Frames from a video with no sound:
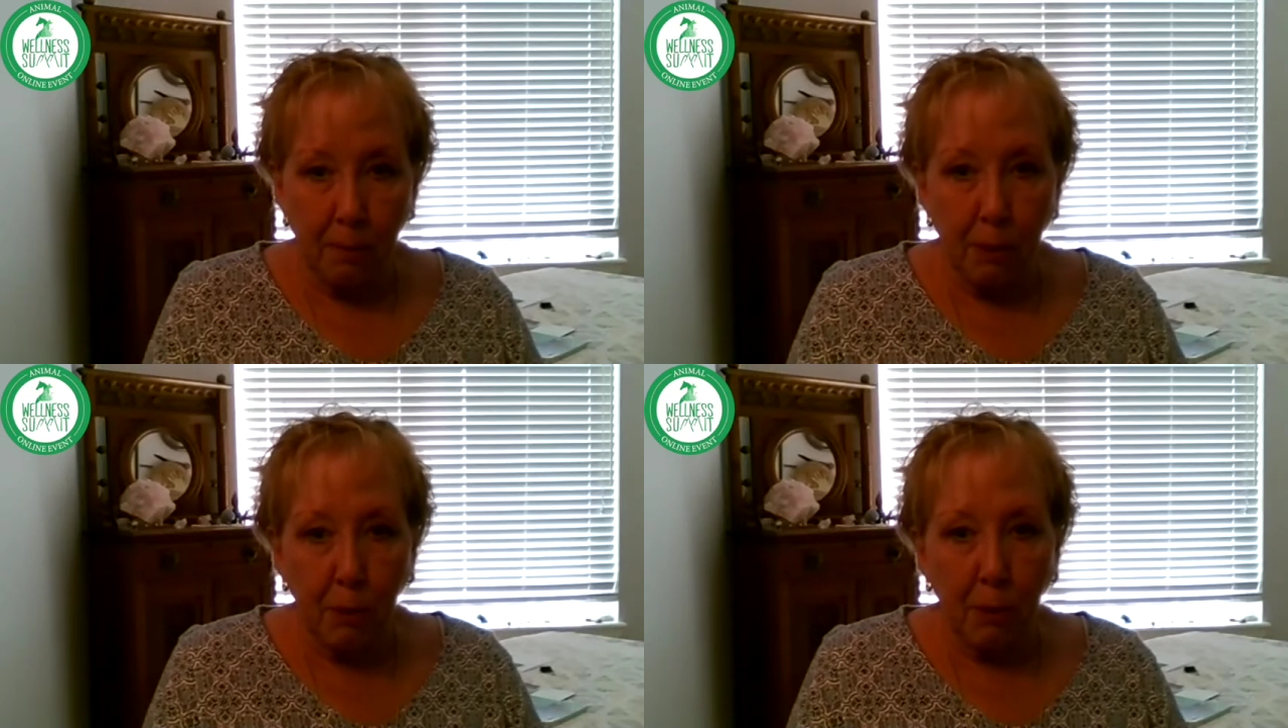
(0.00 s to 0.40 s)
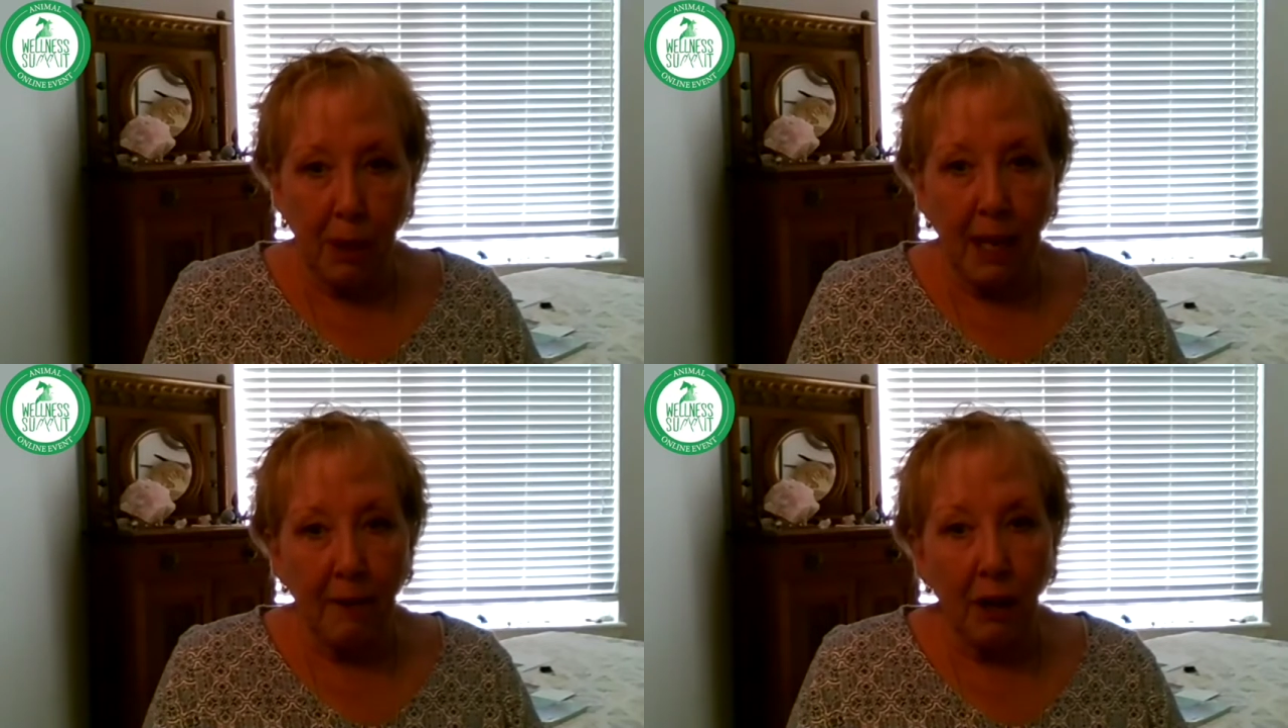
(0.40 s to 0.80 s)
but when we
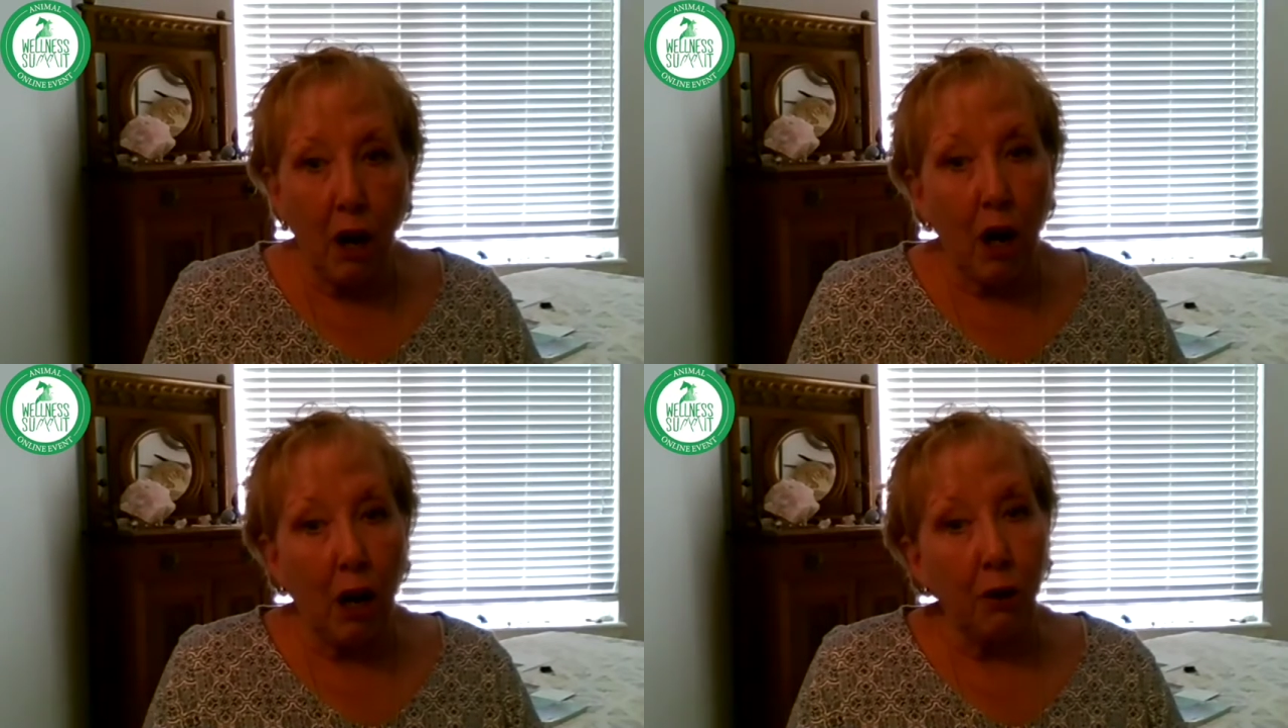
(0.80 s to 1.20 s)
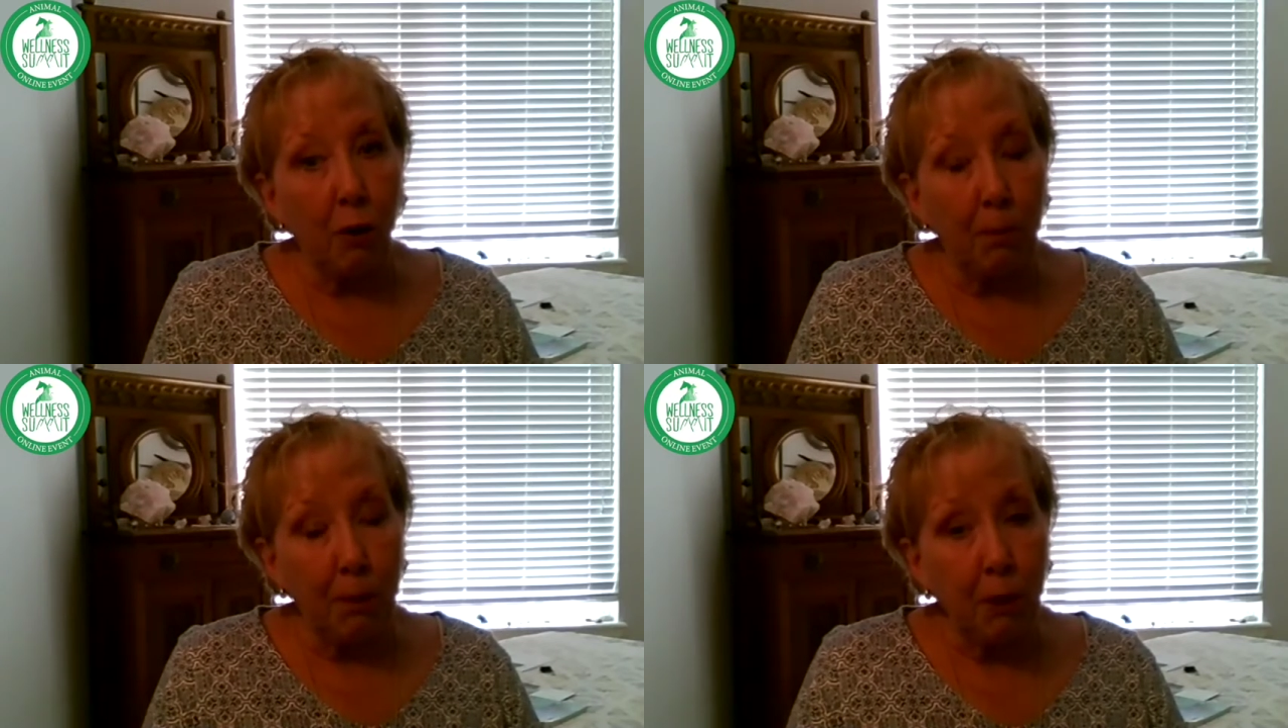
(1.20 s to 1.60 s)
have an
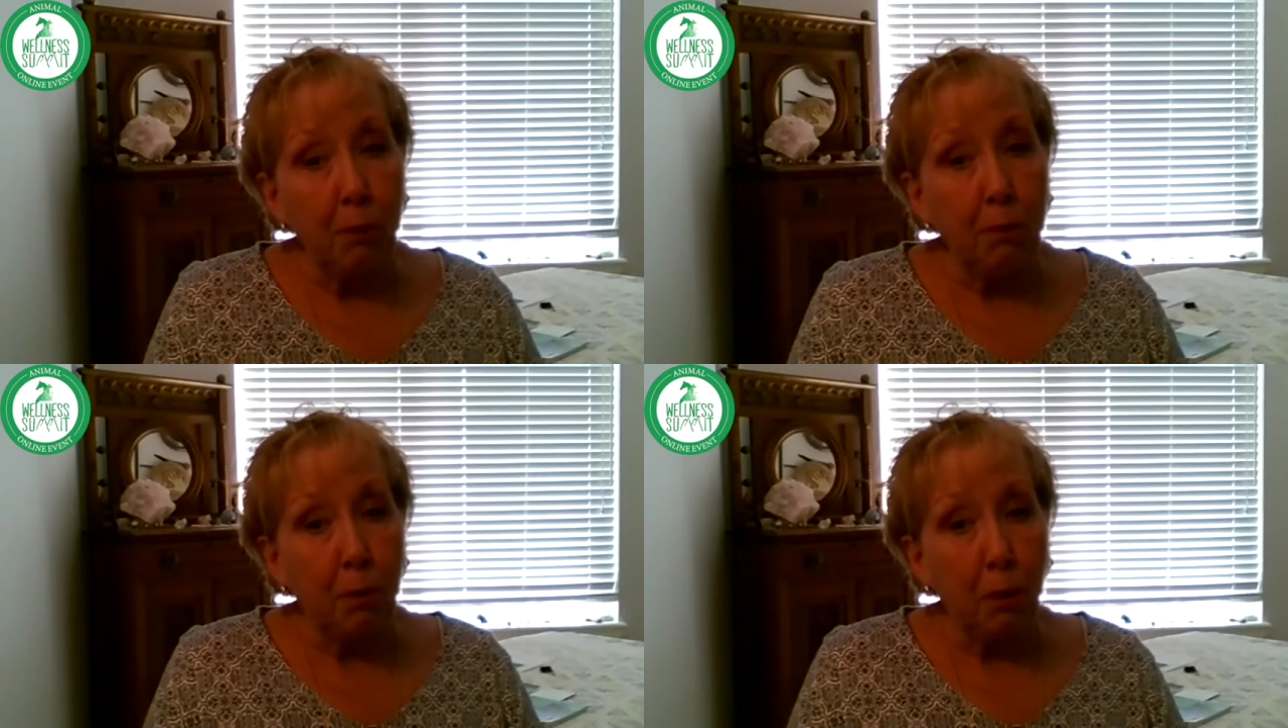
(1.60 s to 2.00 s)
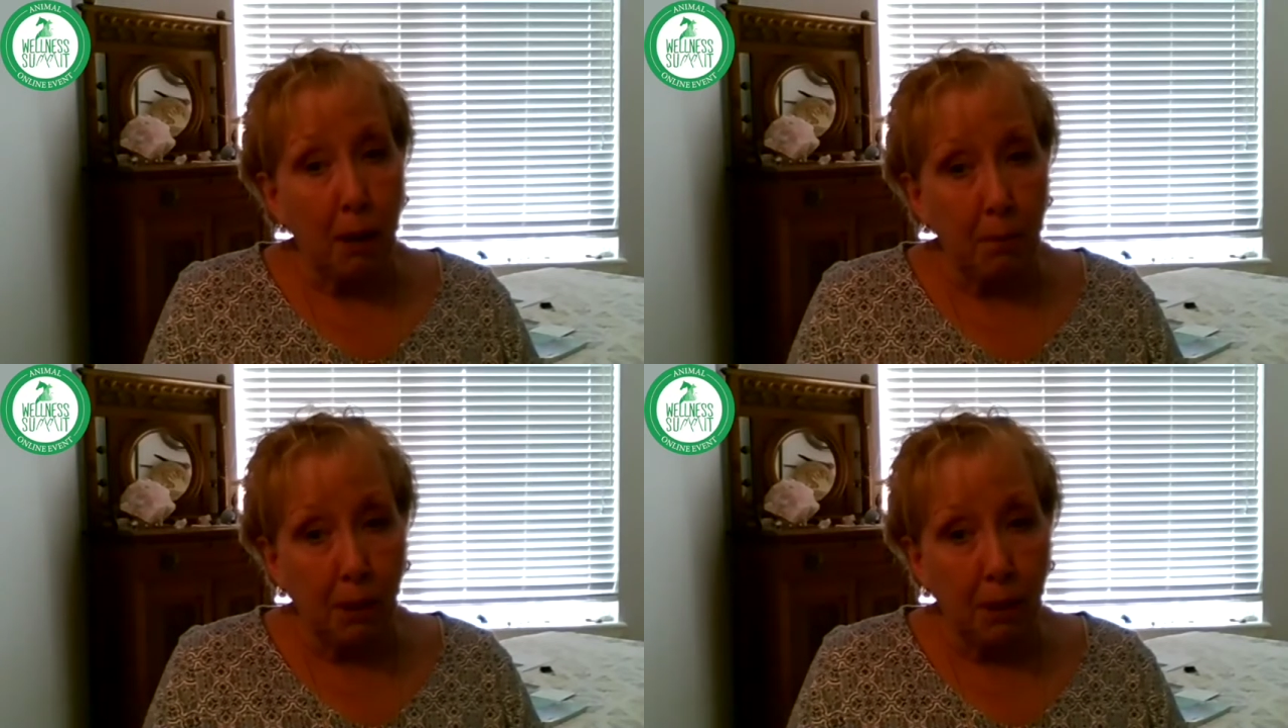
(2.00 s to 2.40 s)
autoimmune
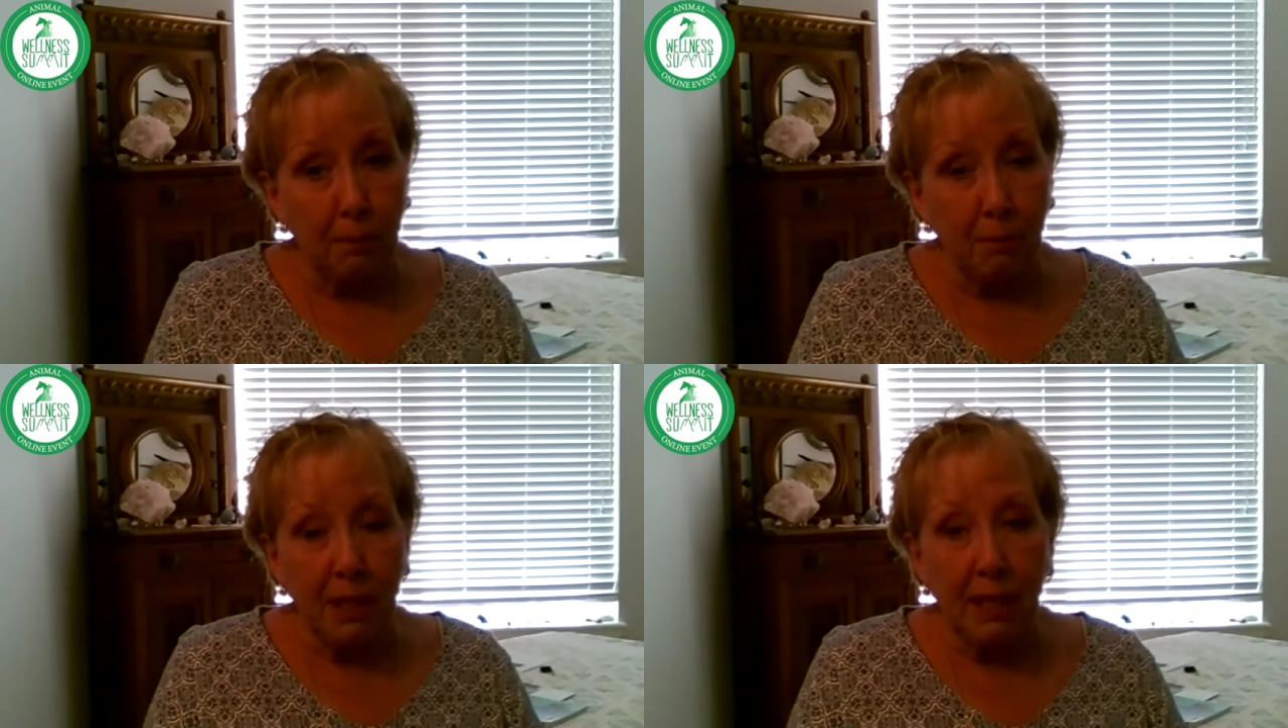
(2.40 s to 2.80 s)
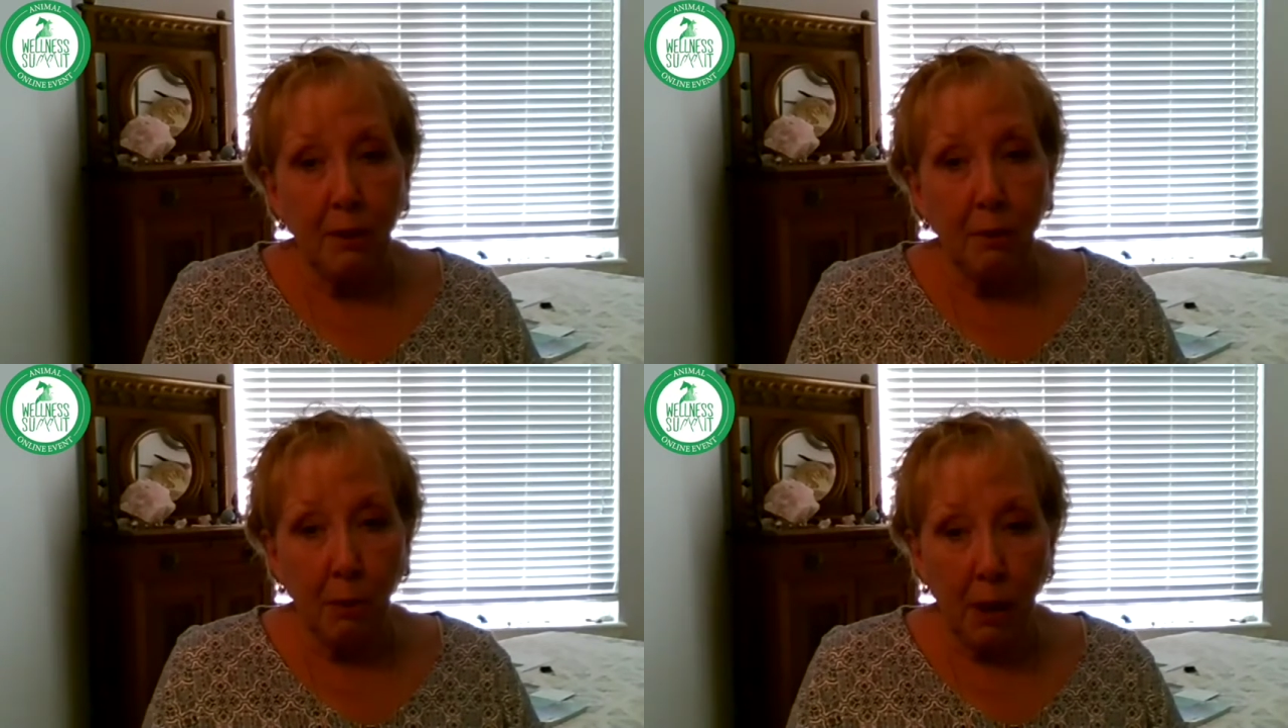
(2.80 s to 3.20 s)
problem,
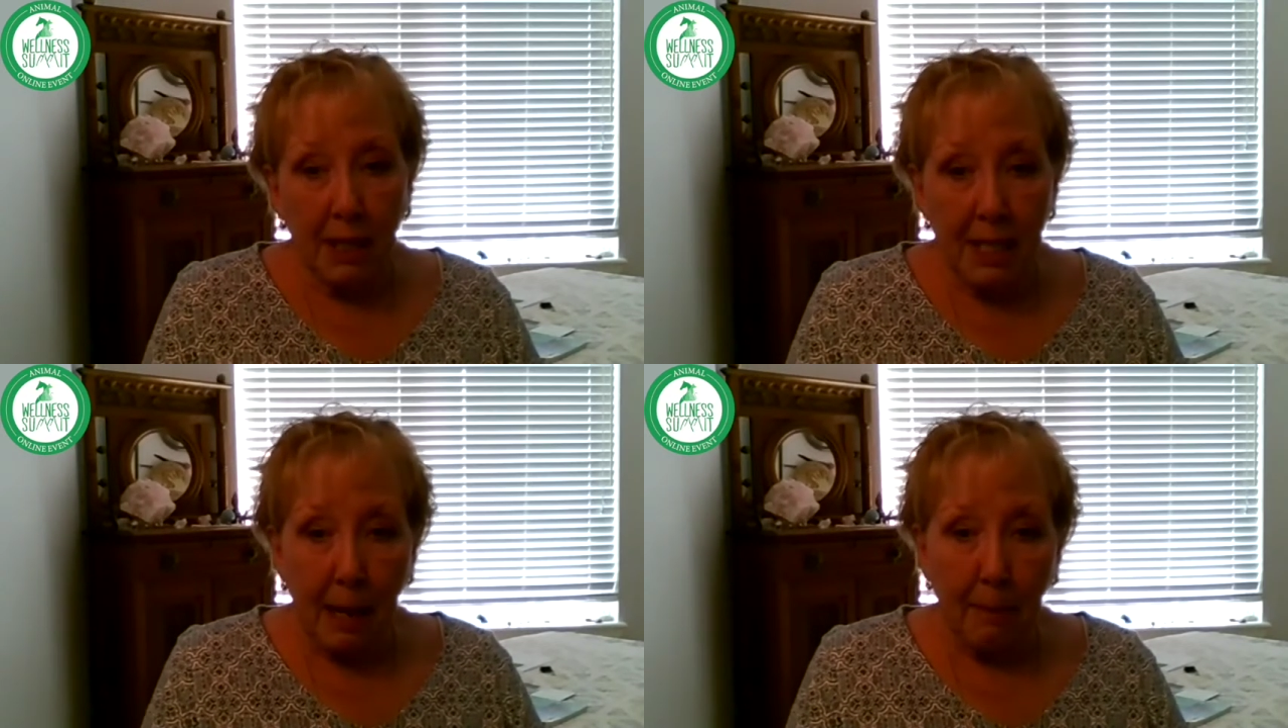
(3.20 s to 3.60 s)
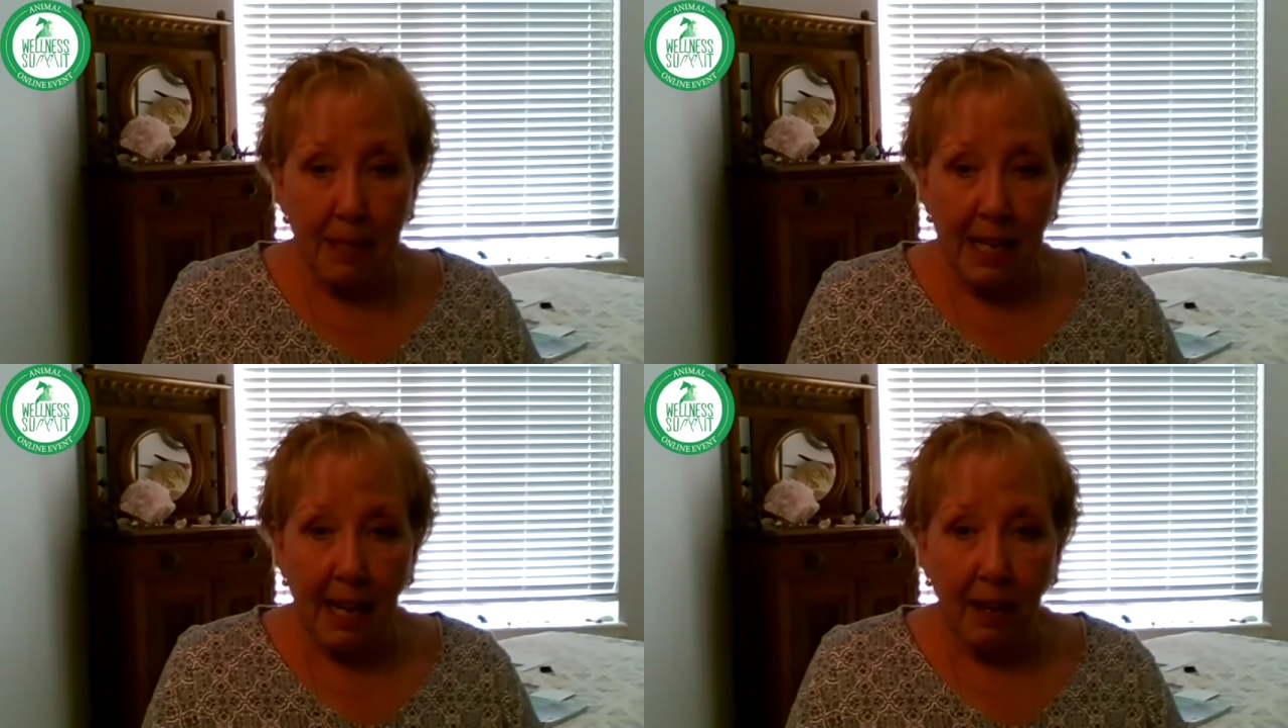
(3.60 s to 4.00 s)
we want to tap it
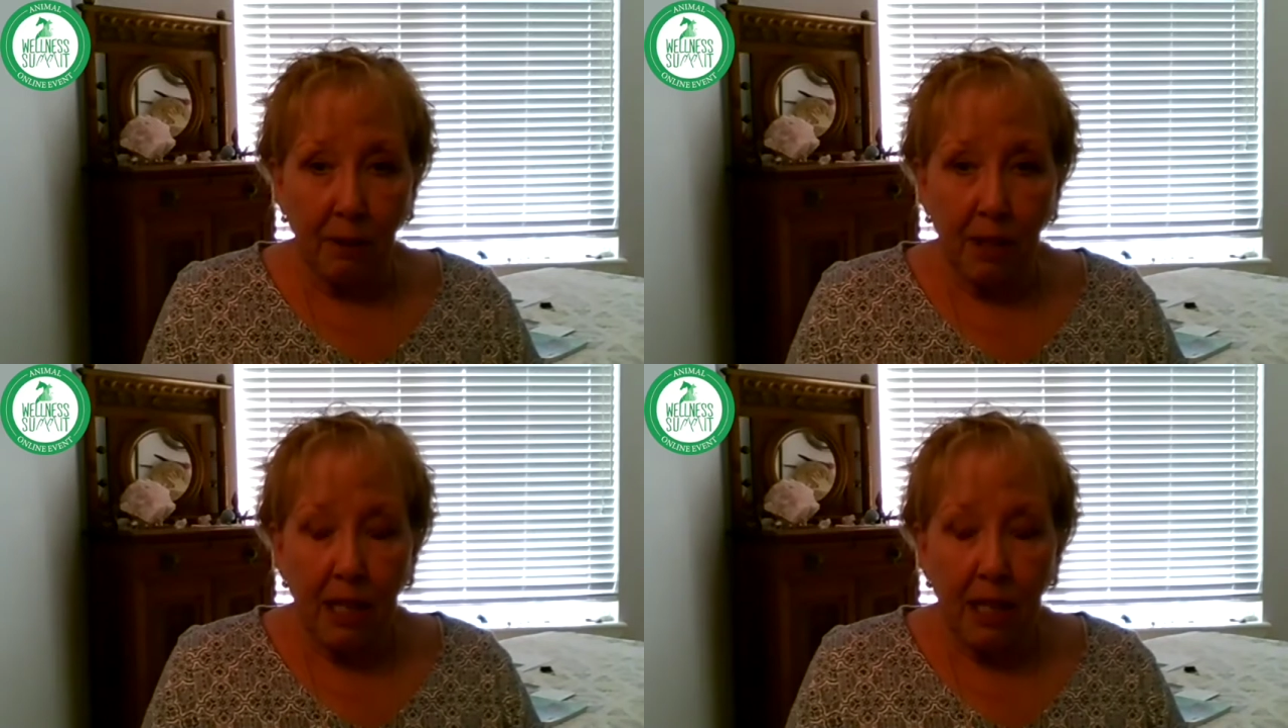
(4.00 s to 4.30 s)
down.